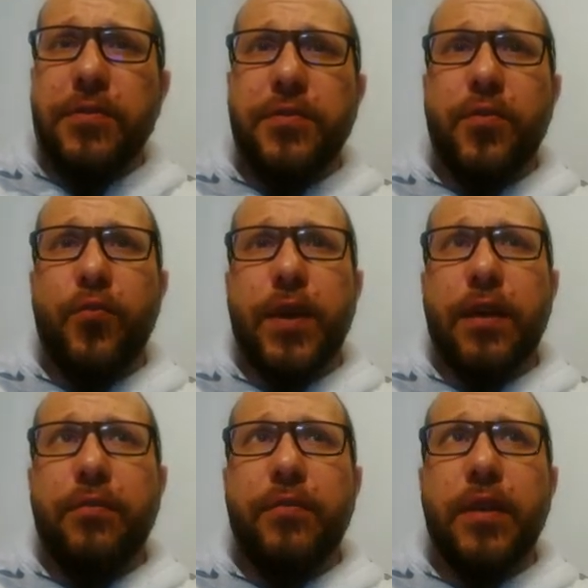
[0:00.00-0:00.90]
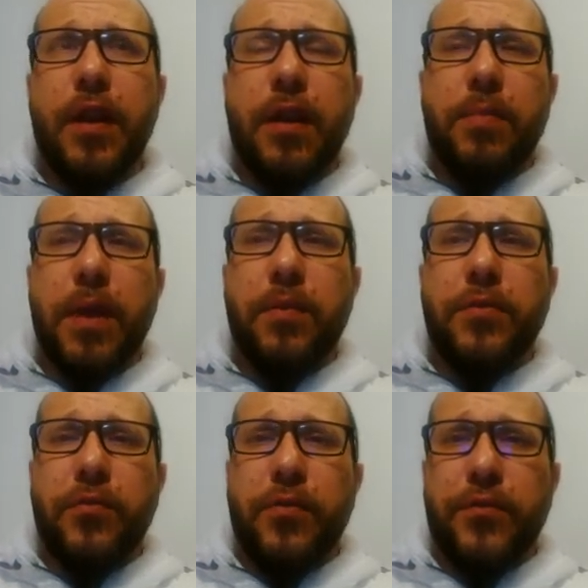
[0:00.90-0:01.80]
so we can be able
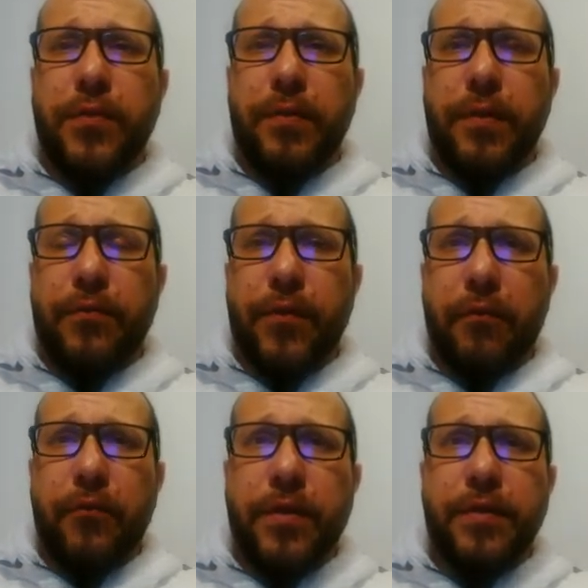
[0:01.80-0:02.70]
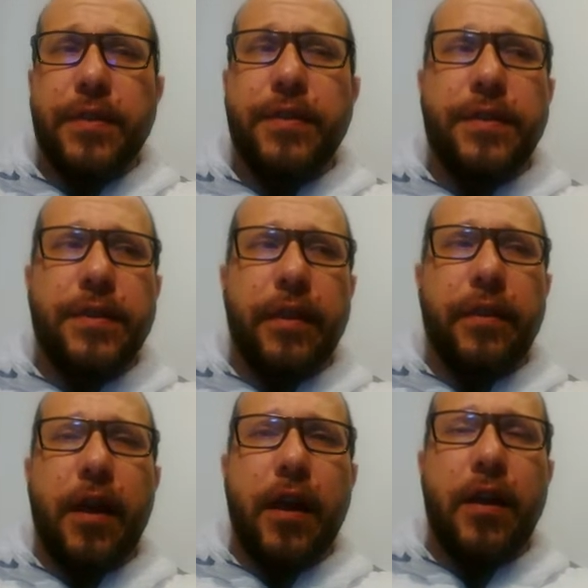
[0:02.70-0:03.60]
to retrieve the references that
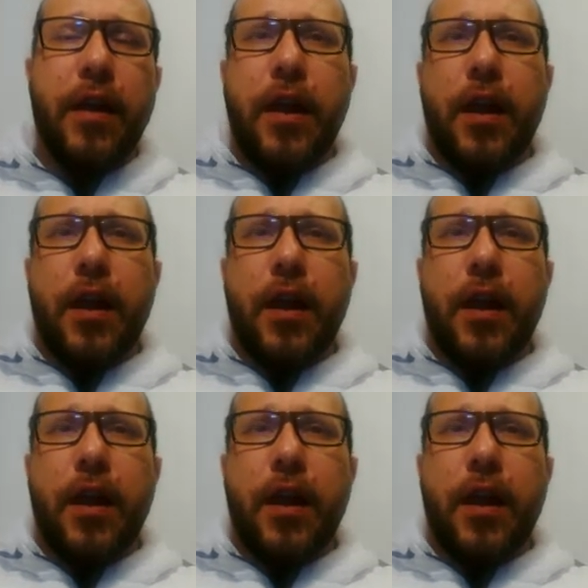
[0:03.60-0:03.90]
are